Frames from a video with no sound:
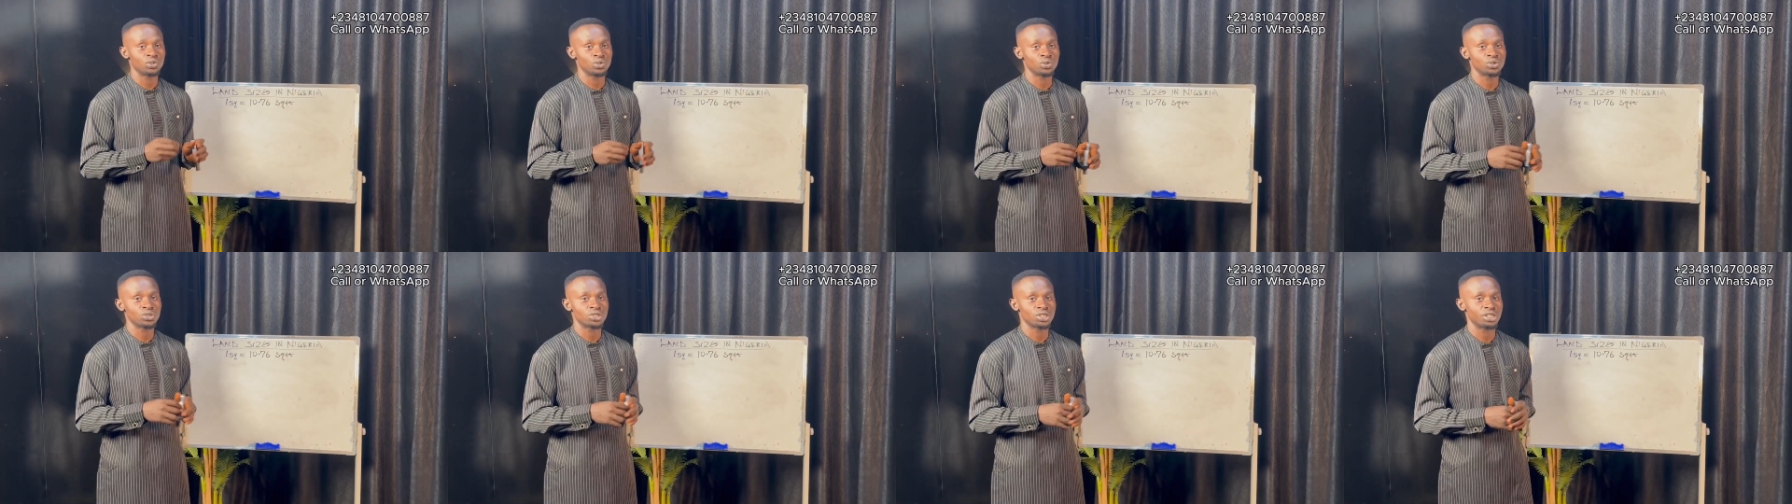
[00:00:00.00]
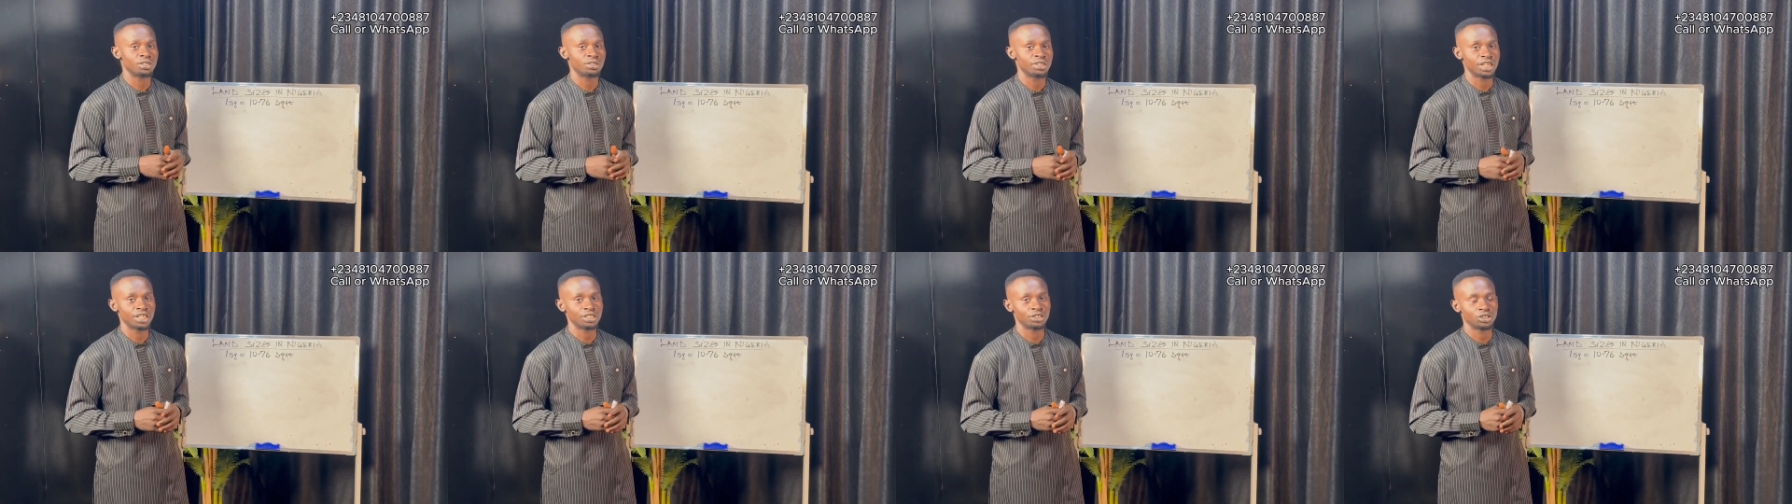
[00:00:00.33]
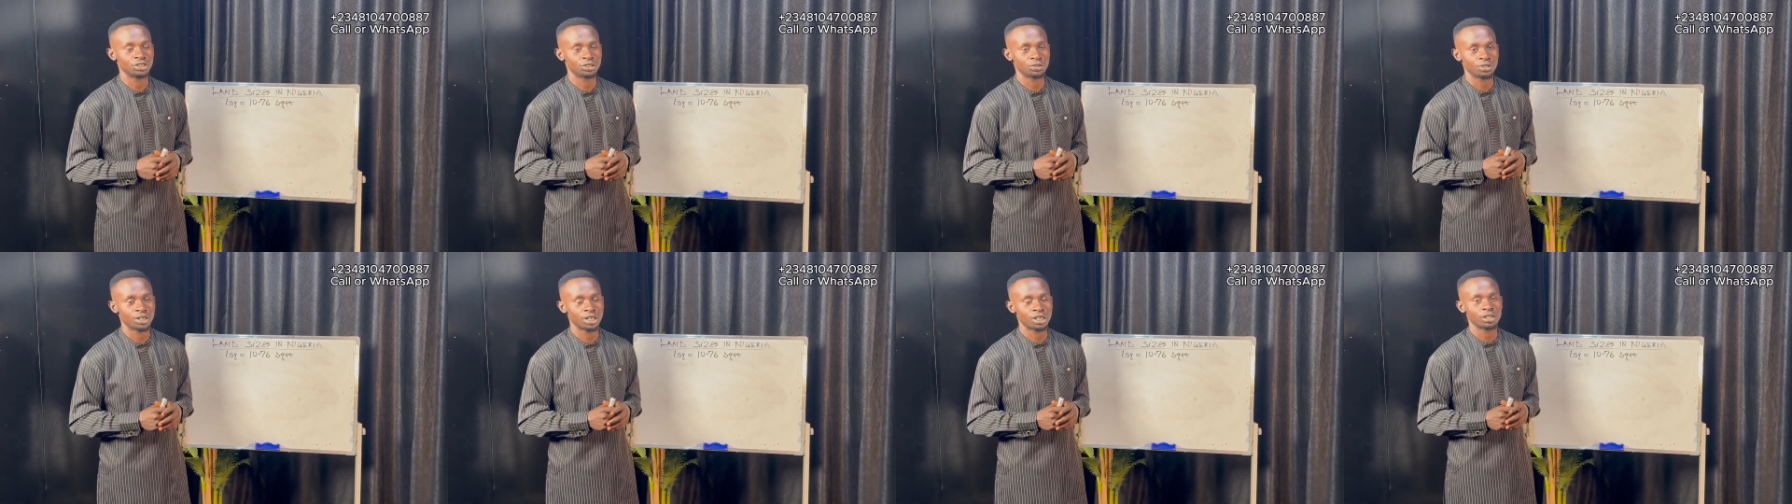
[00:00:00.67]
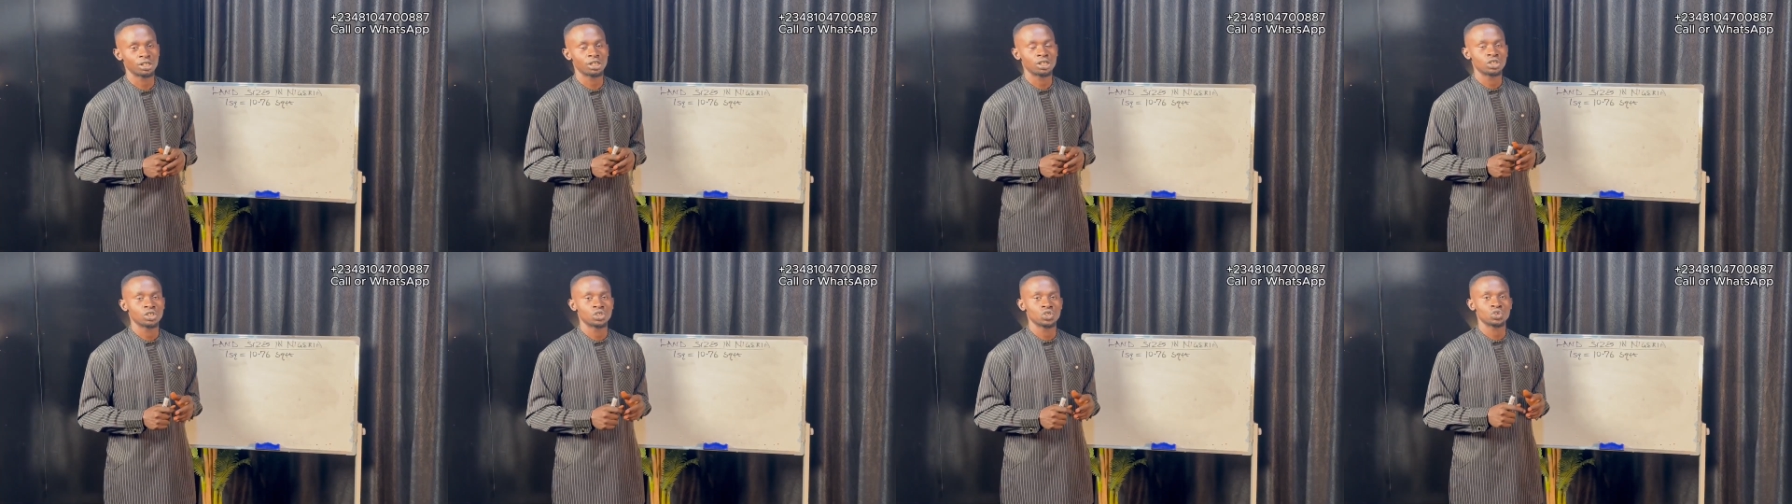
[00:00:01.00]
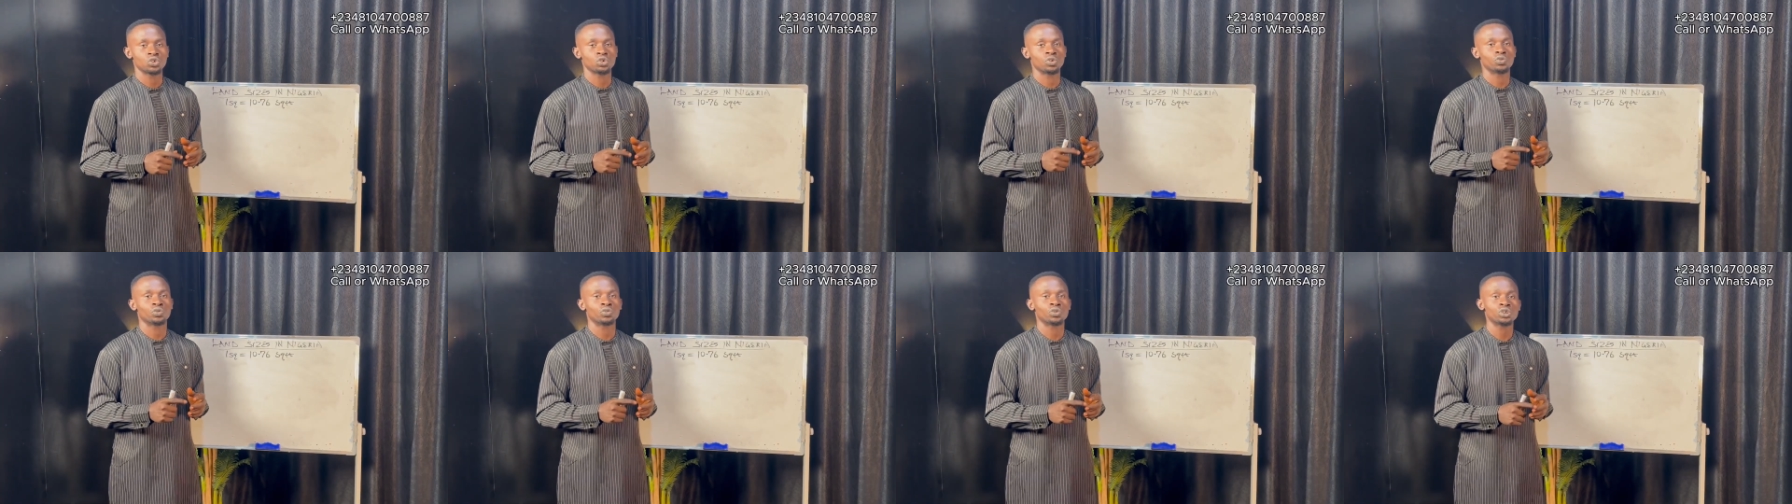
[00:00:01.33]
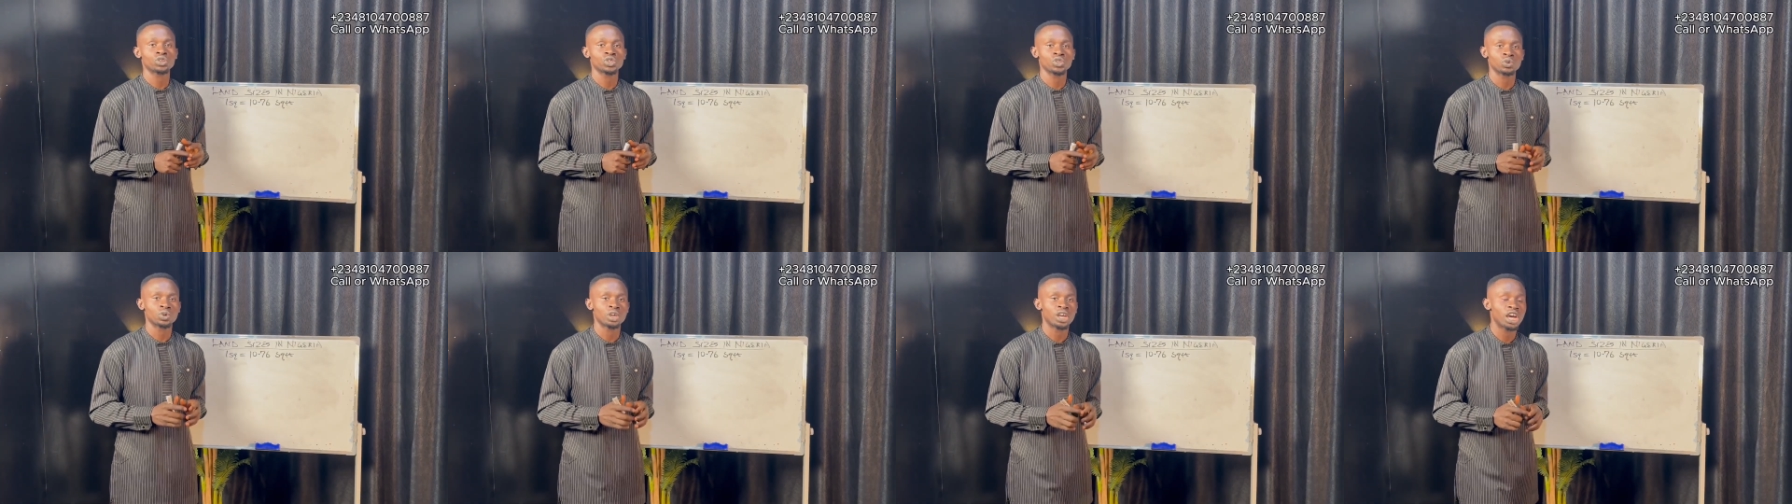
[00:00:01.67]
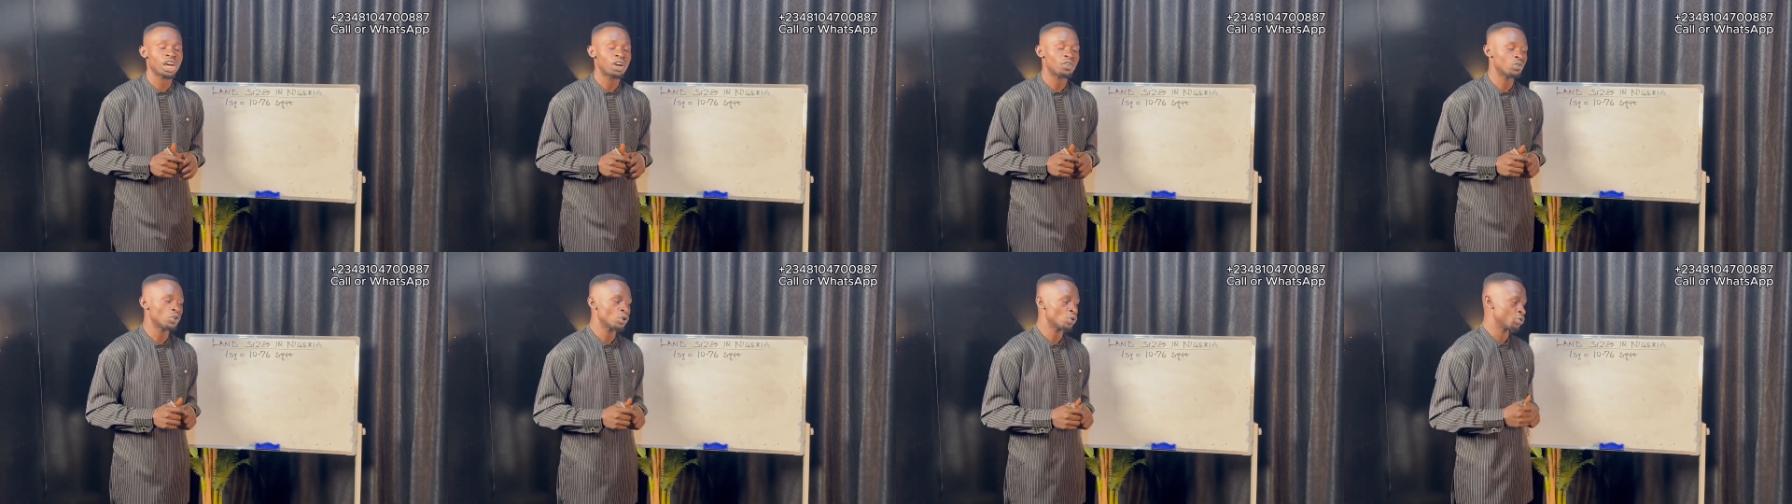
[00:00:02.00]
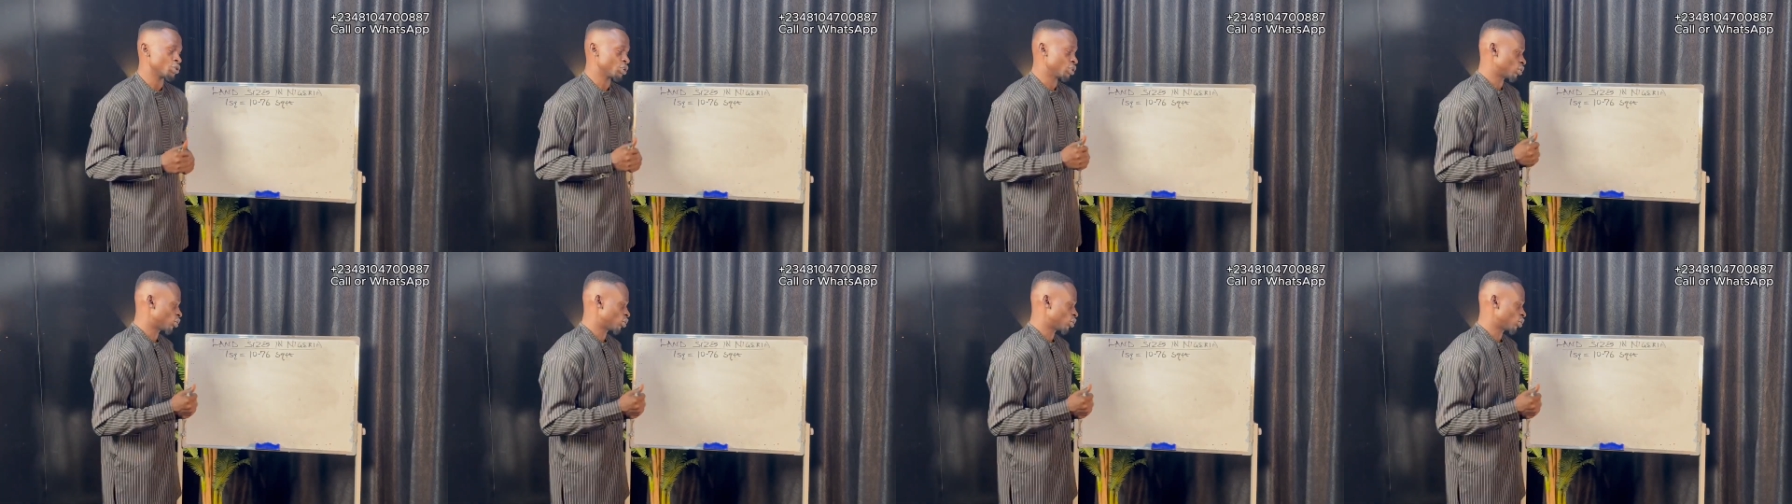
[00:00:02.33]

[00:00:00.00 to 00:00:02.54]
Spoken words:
used in Nigeria. So first we have what we